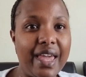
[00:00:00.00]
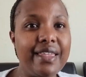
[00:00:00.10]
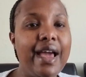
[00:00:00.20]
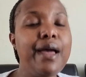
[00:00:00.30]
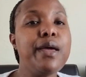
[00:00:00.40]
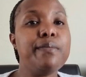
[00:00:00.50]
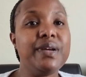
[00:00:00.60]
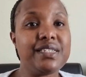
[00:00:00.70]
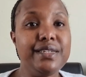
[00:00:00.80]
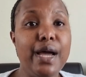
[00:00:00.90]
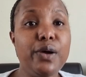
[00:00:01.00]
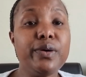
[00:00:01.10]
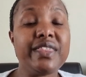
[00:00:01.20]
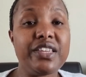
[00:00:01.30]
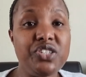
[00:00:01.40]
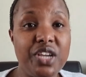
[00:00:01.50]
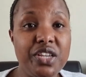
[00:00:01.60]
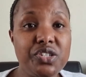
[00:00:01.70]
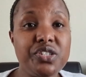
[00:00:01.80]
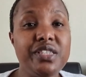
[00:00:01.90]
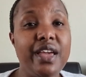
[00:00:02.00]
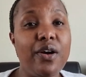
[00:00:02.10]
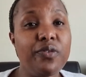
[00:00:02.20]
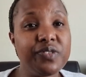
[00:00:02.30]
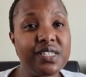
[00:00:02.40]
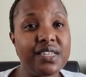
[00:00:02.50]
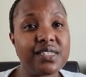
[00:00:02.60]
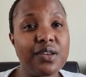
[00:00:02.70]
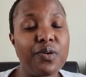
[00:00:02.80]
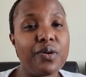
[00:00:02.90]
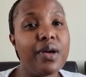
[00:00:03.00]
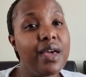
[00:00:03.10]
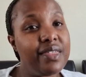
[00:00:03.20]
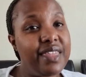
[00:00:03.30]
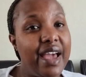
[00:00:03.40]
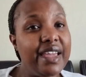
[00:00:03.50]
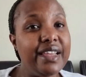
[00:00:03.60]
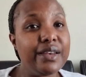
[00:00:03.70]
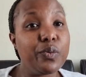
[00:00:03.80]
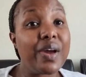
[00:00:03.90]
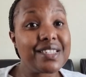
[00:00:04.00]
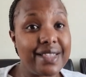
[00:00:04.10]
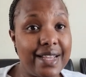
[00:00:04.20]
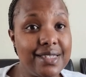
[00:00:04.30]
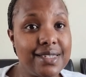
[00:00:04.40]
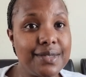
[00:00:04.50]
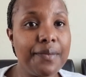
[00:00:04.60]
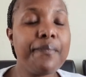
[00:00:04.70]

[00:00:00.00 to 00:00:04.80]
Kenya. But now they changed their offices, or they're in Westlands.